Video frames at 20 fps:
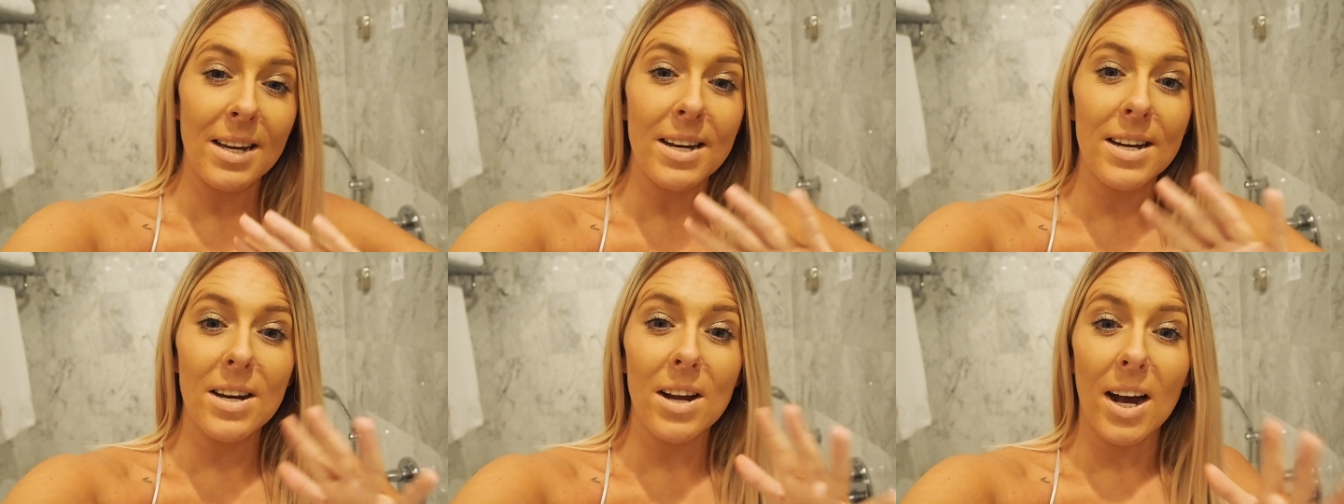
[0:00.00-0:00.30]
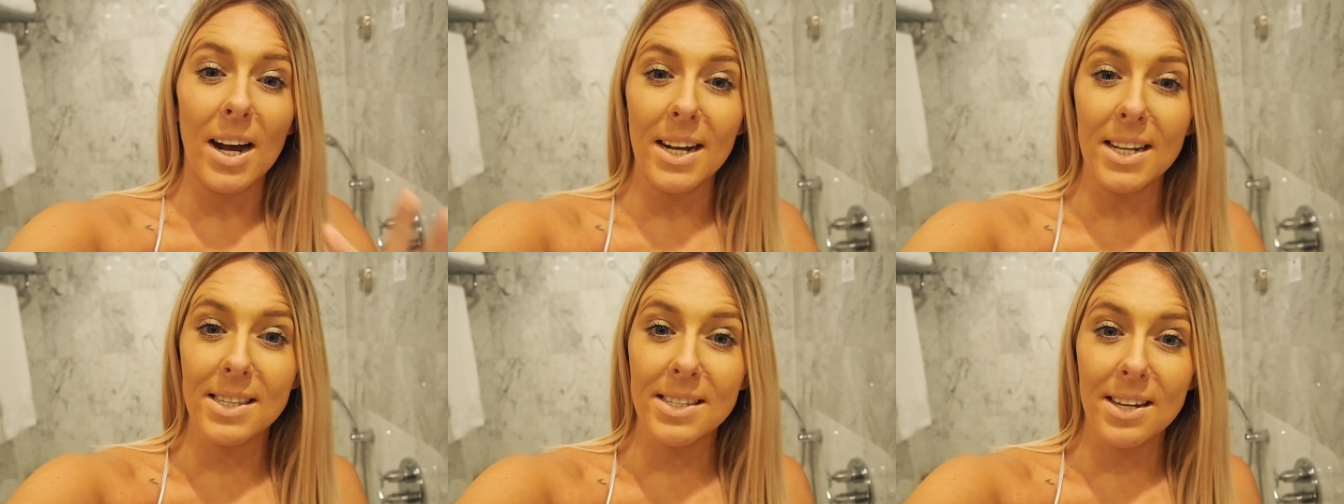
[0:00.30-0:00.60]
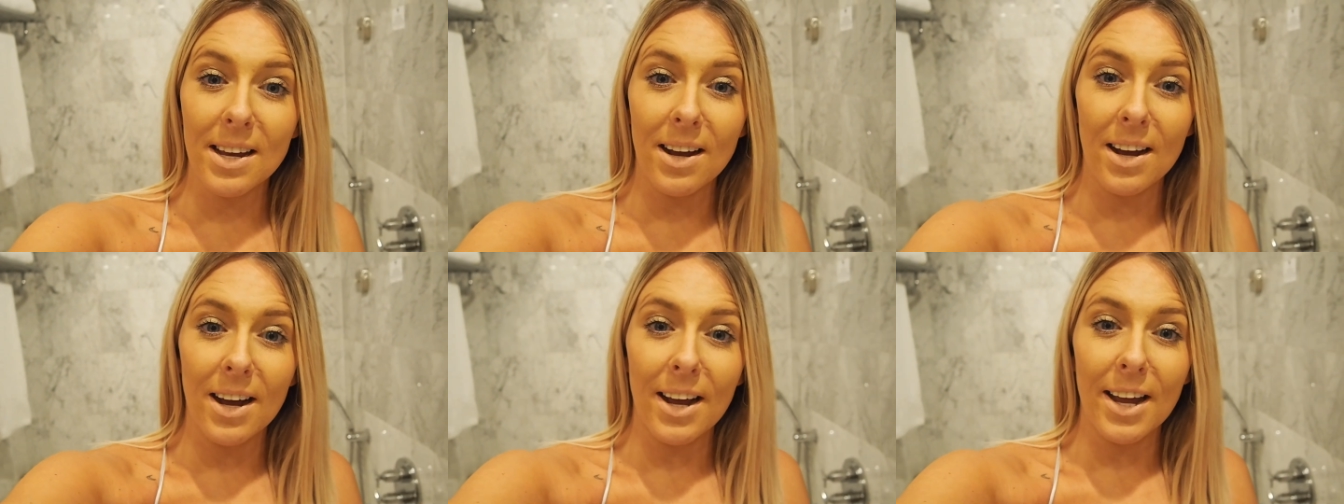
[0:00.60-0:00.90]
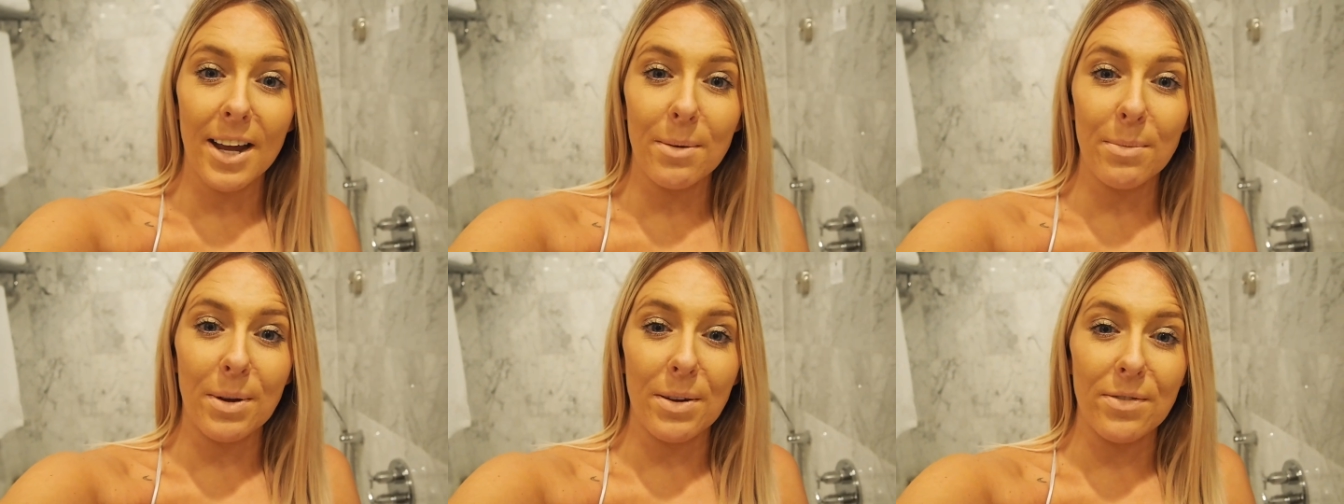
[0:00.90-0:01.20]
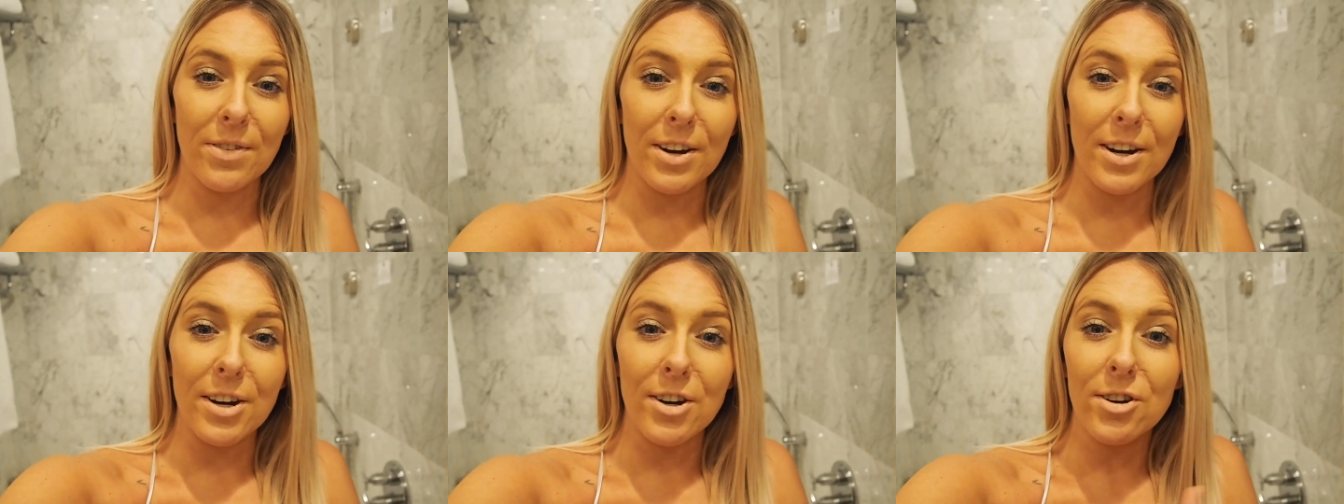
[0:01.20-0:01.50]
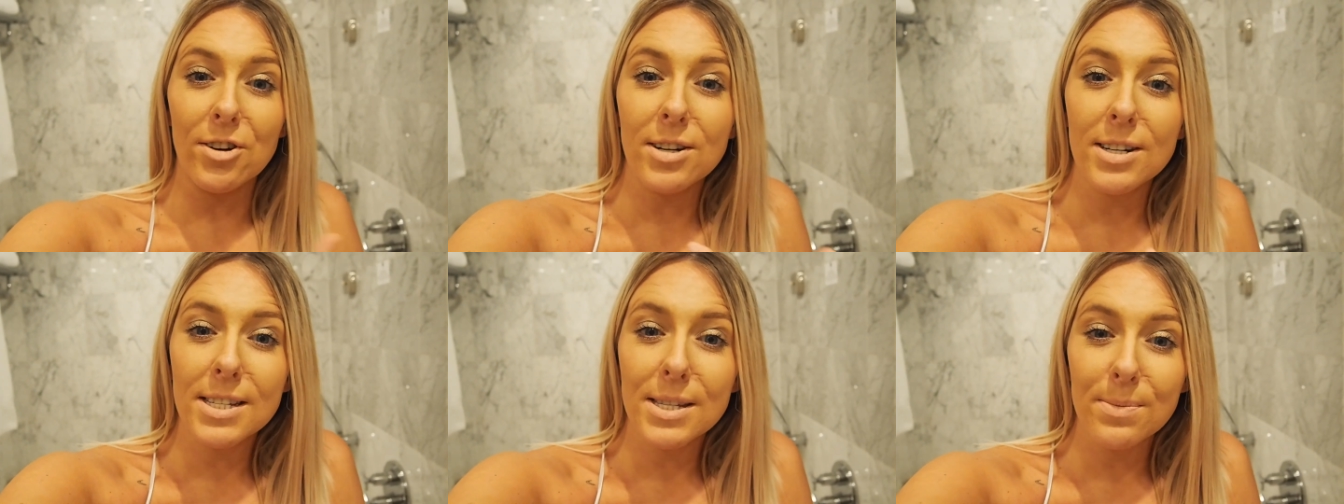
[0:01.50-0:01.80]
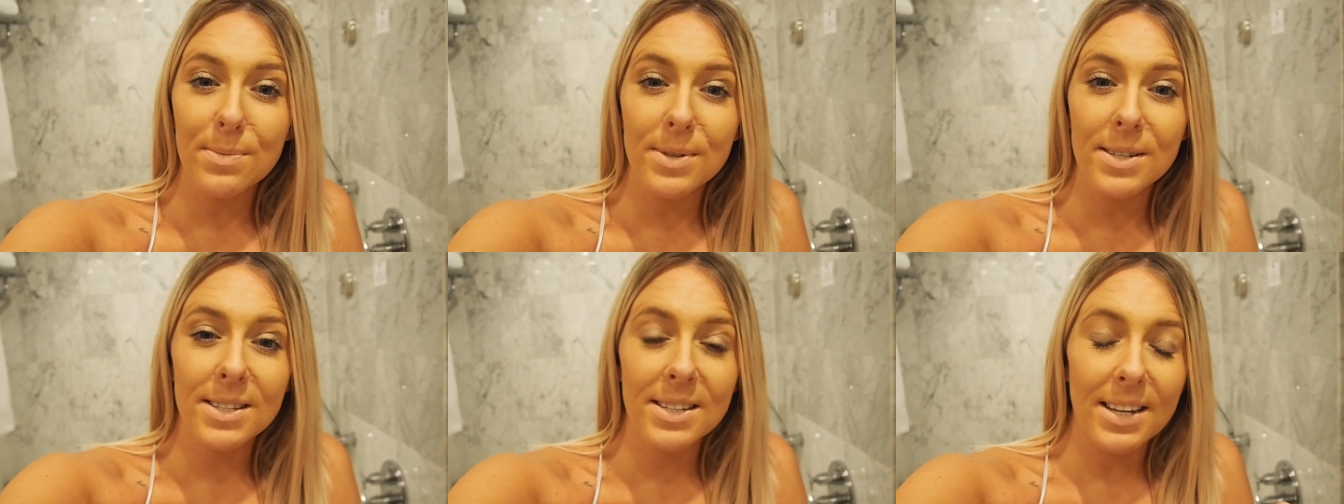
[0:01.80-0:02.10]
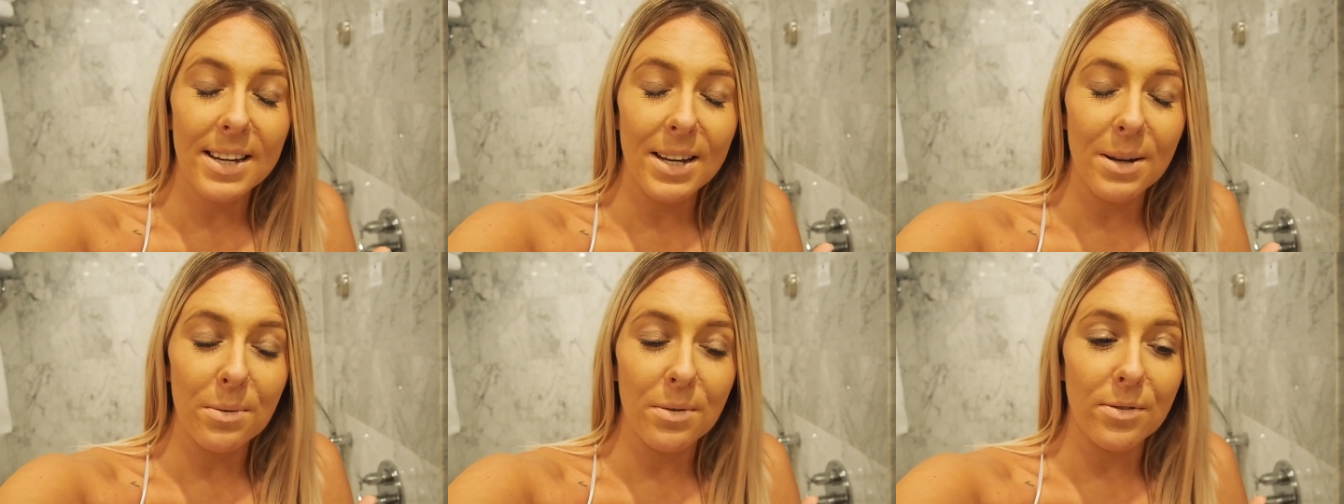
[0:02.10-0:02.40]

nighttime and very Christmassy